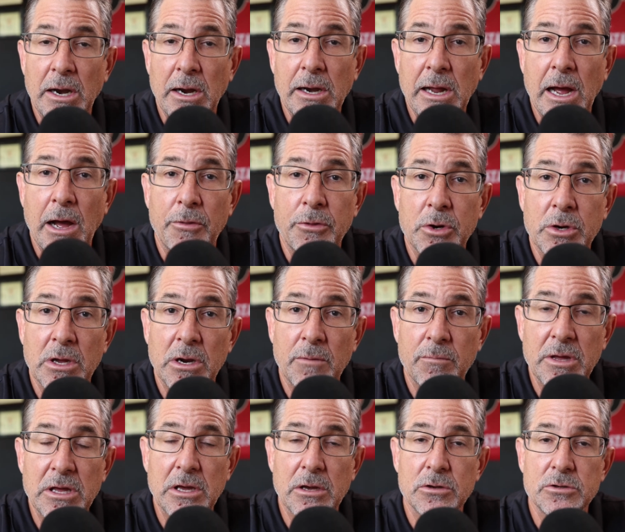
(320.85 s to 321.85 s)
on how they're going to
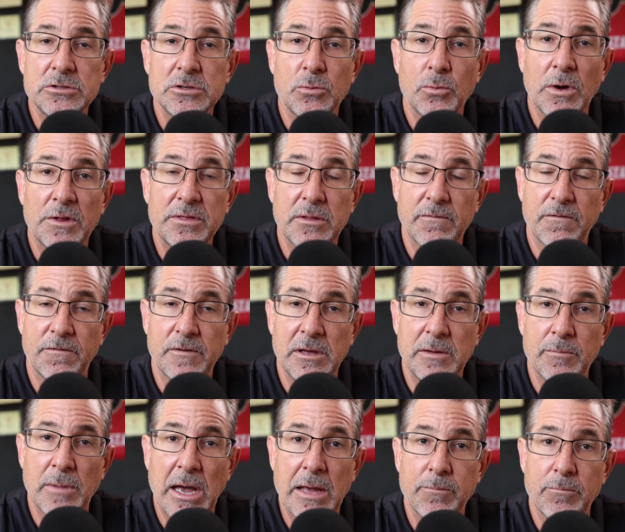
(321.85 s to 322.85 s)
be used and what the fee
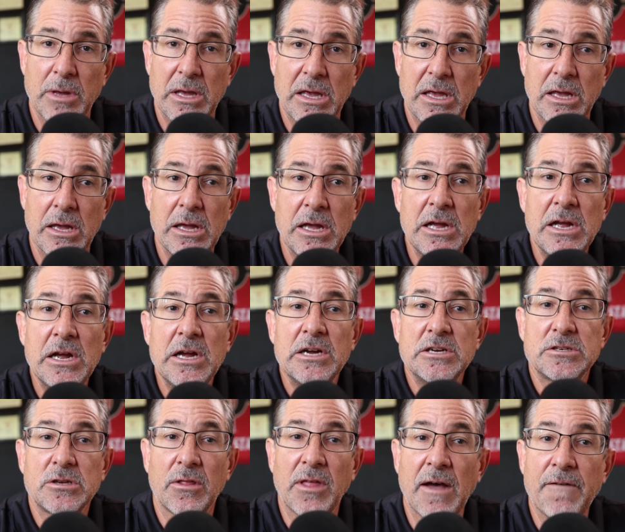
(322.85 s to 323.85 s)
might be.
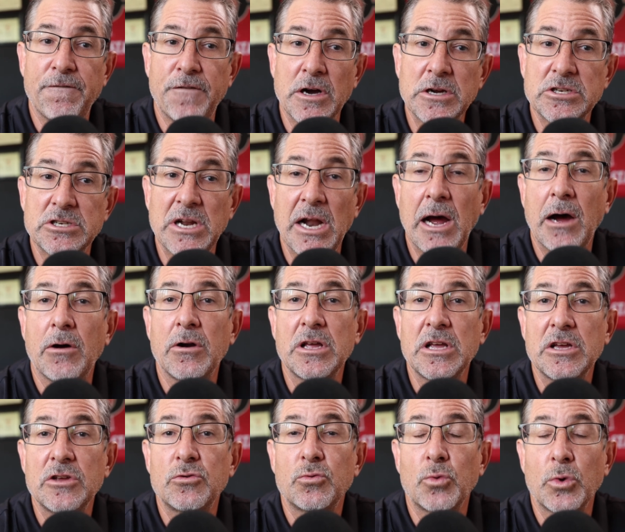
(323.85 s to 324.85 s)
So that
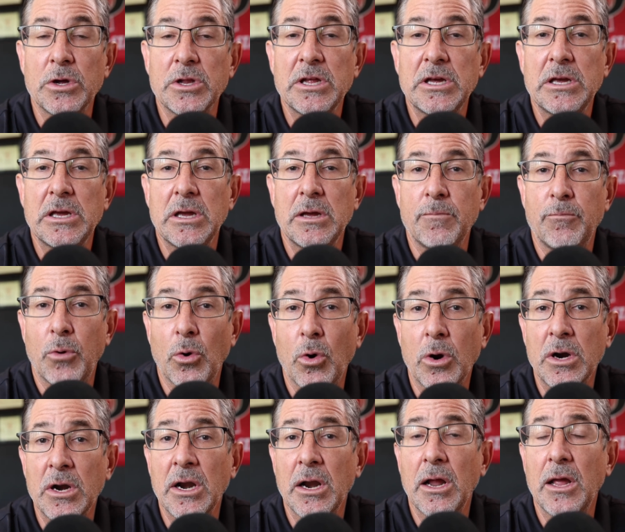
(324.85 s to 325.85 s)
functionality is really
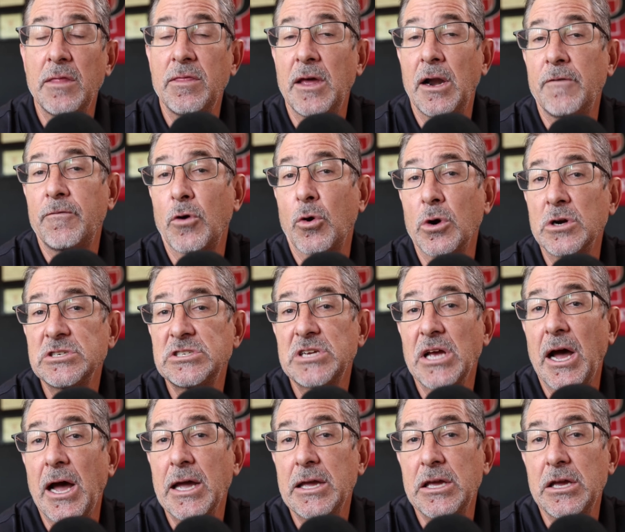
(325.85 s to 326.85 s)
important. And then, of course,
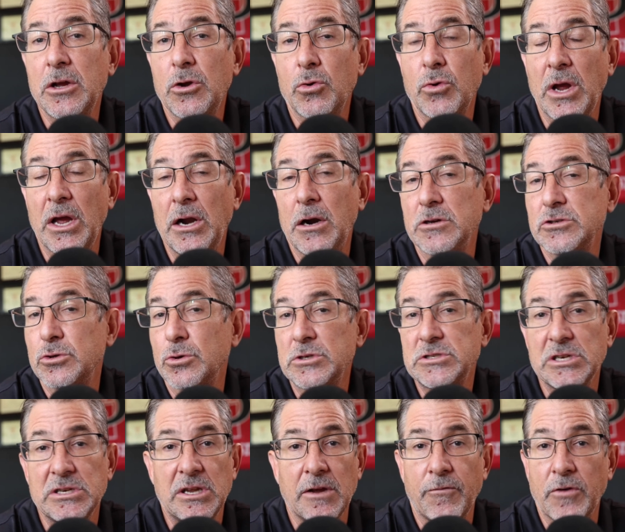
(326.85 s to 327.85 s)
I can create all
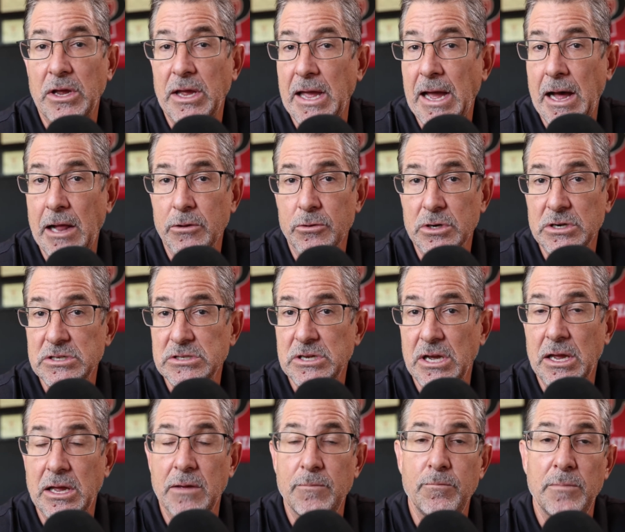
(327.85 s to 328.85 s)
sorts of different galleries.
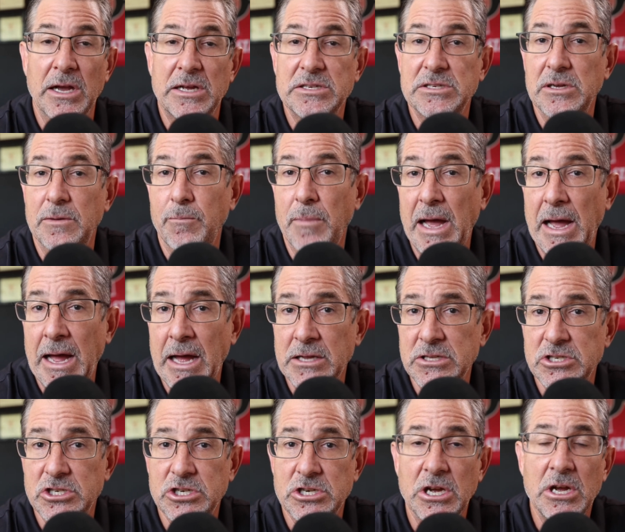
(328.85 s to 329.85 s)
I can mix and
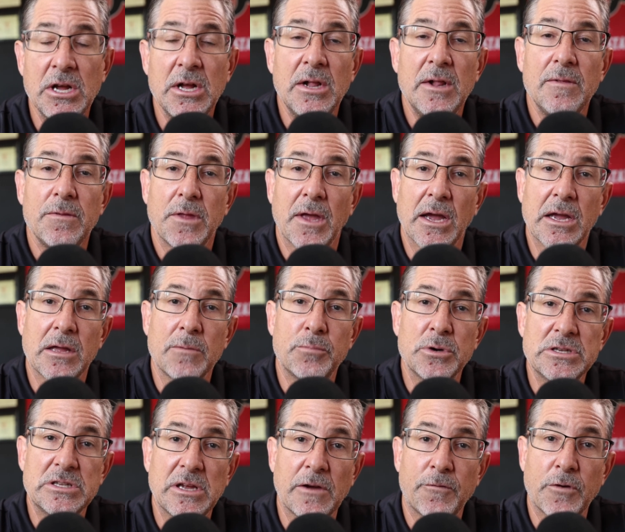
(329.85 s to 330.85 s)
match. I can
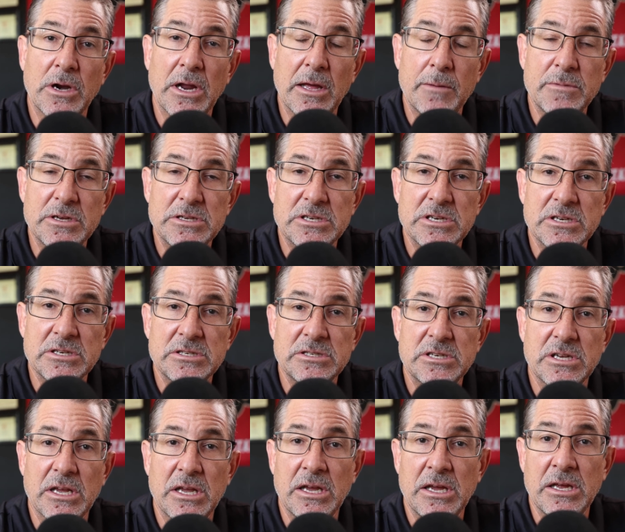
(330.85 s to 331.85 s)
put different images
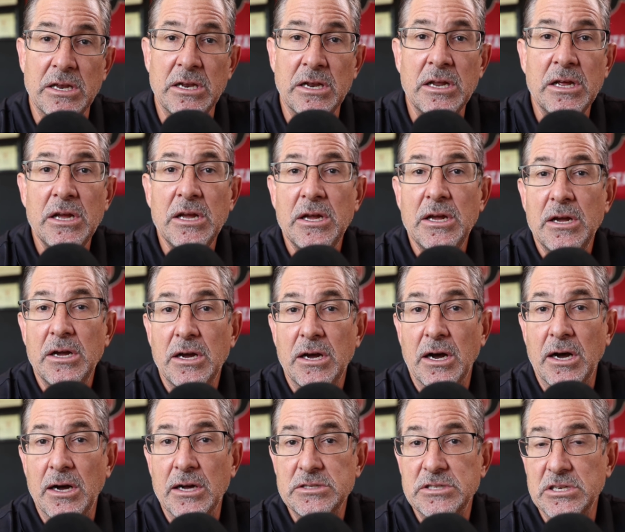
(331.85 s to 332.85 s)
in
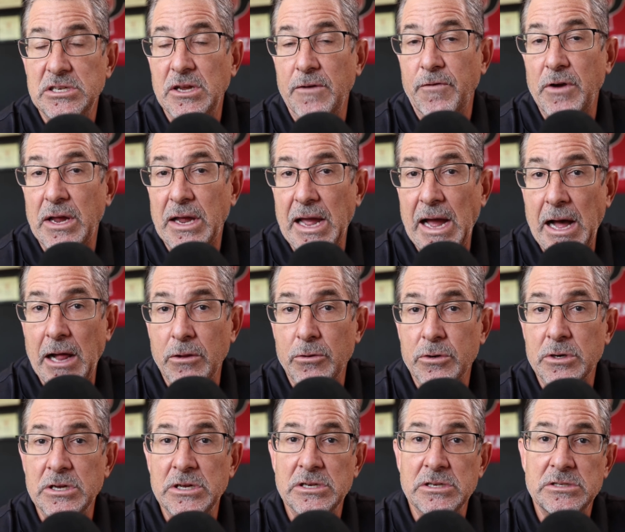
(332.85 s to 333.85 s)
to different
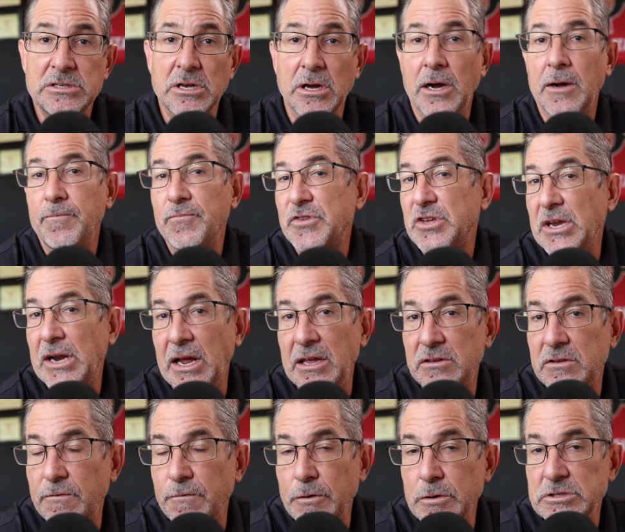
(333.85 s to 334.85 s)
galleries.
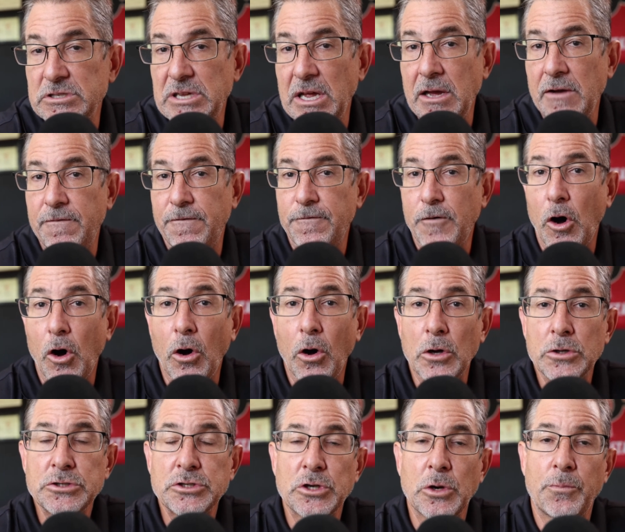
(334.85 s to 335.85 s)
Today's the first day of
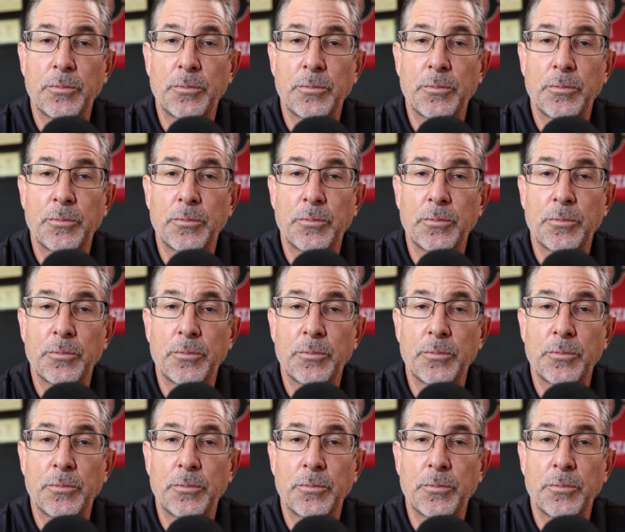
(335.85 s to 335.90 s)
fall, so